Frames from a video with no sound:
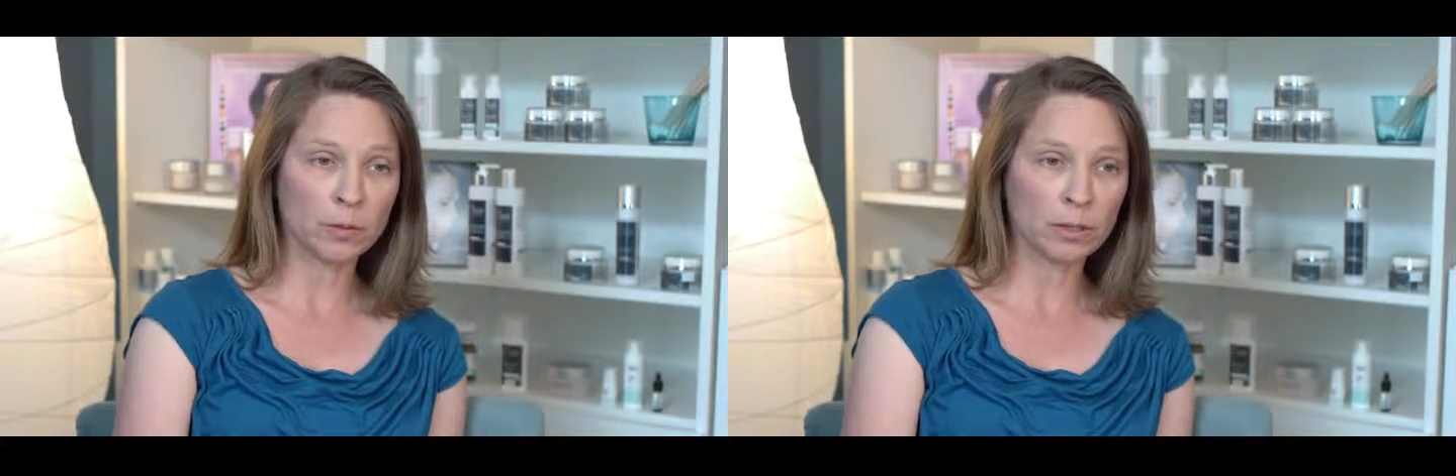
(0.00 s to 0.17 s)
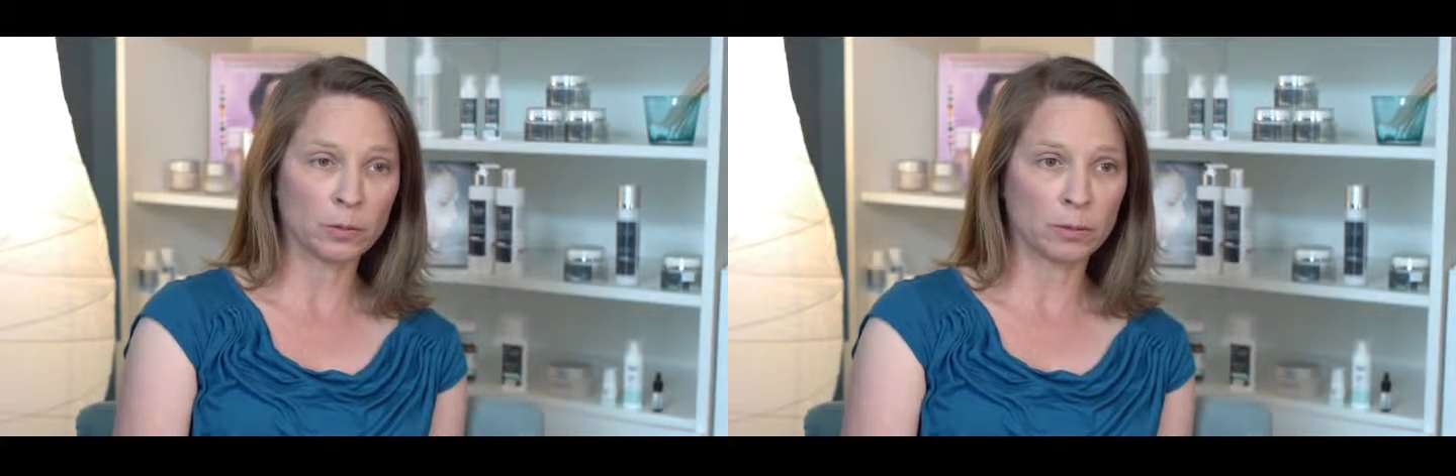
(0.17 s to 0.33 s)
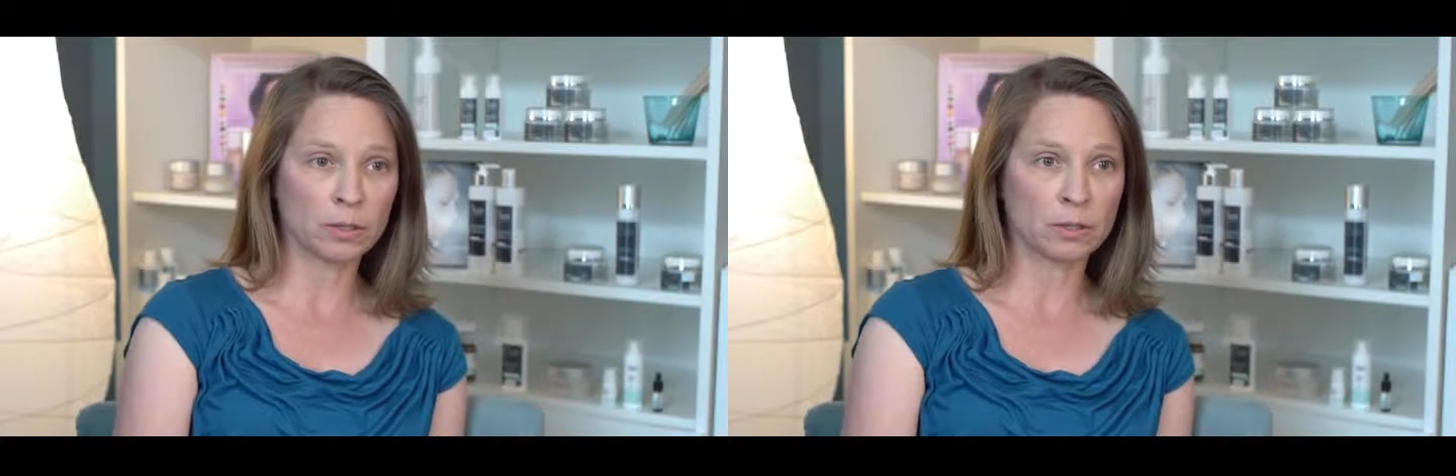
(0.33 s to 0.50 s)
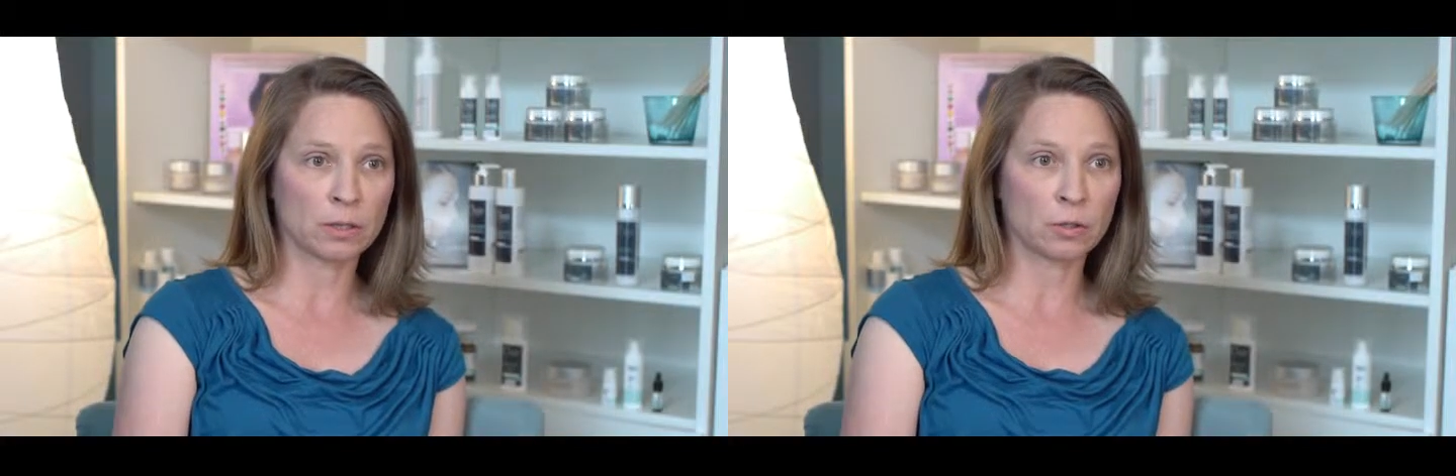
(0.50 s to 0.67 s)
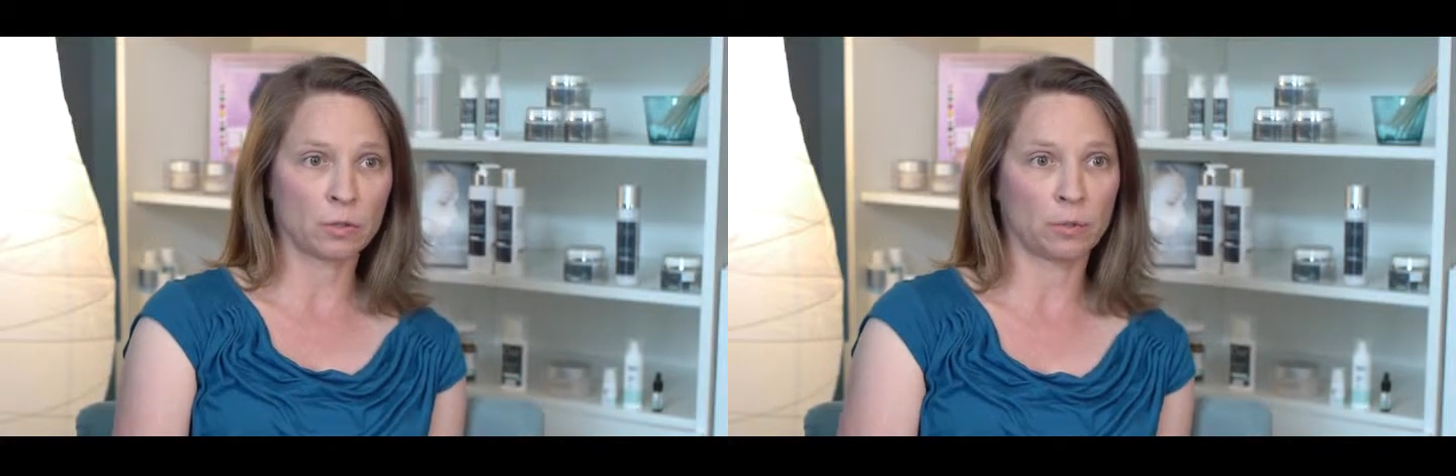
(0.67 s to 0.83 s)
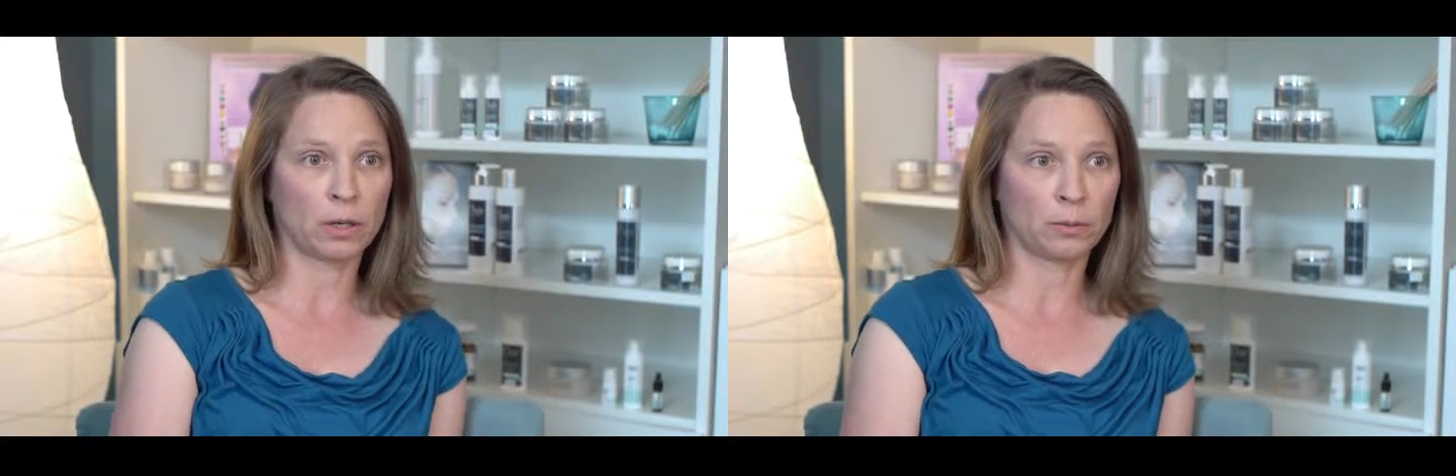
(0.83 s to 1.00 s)
reasons
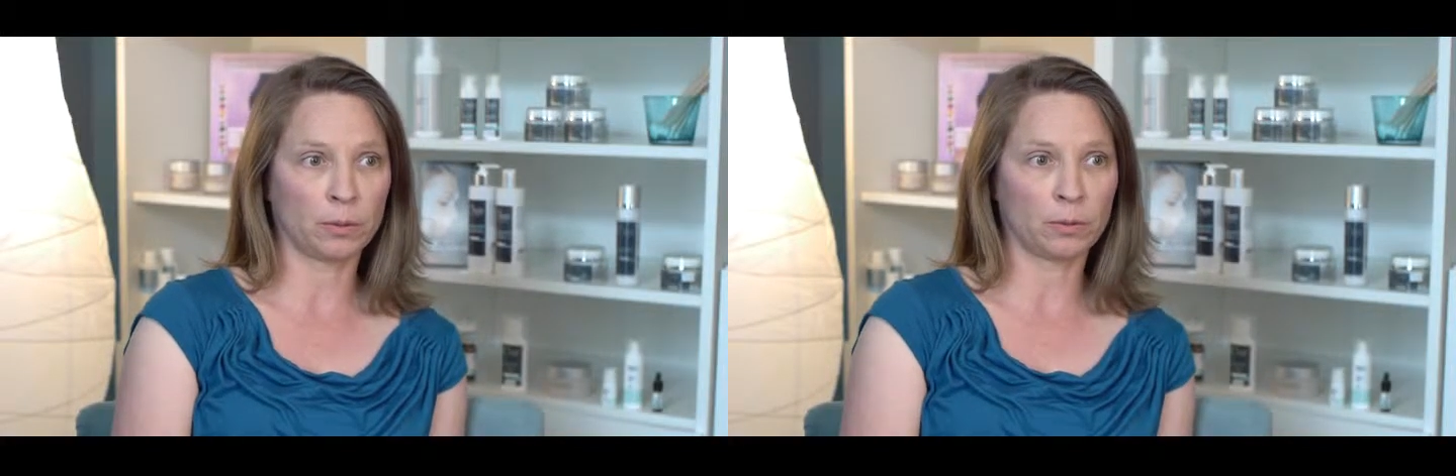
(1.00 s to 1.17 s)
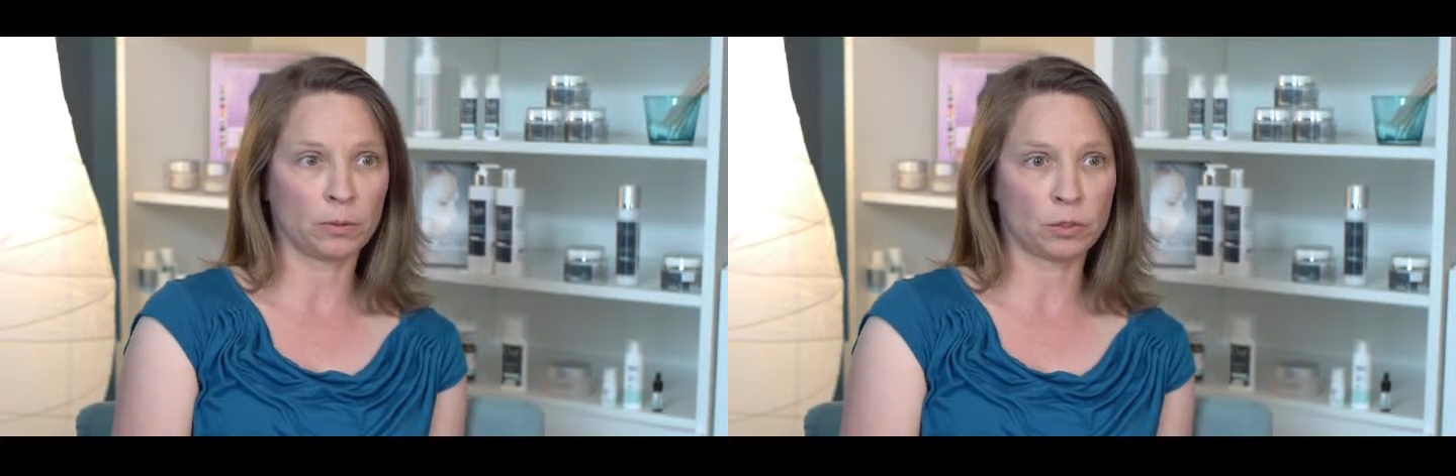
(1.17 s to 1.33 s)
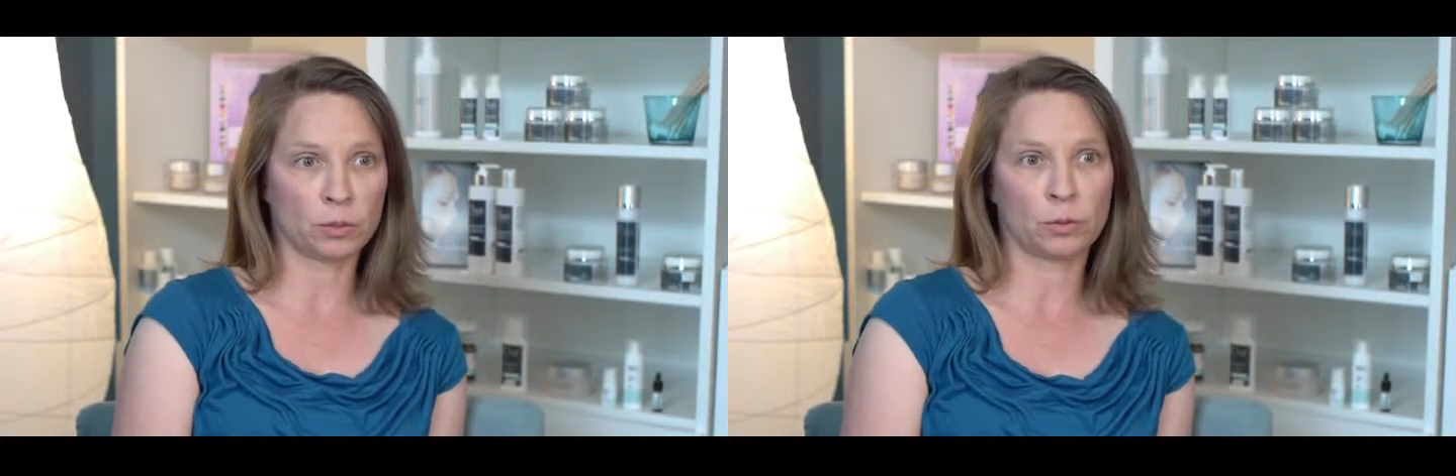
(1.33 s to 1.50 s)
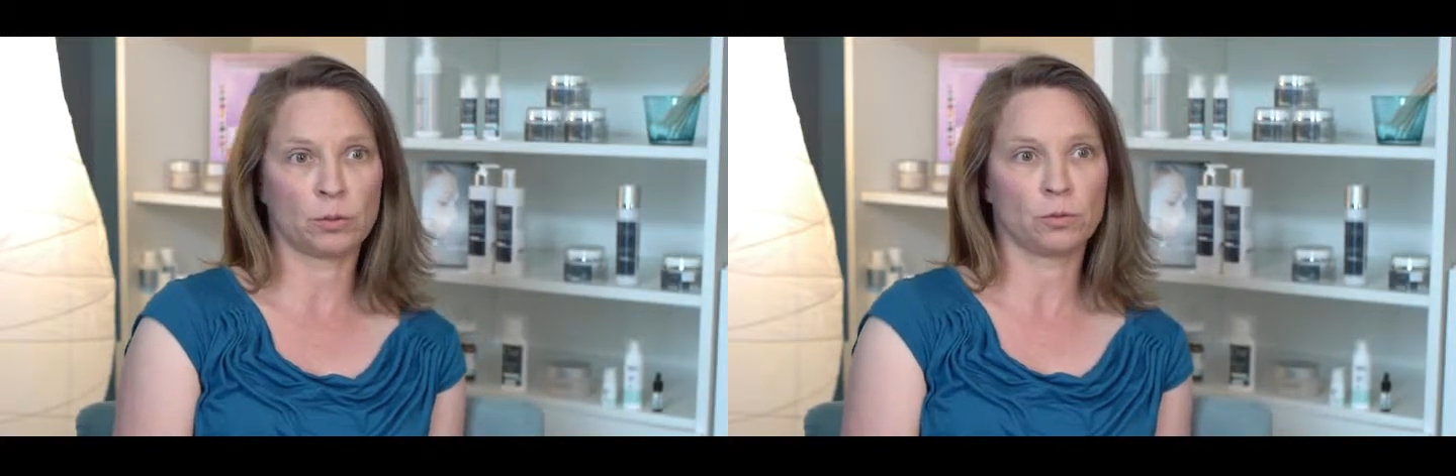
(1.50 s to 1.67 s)
why we would choose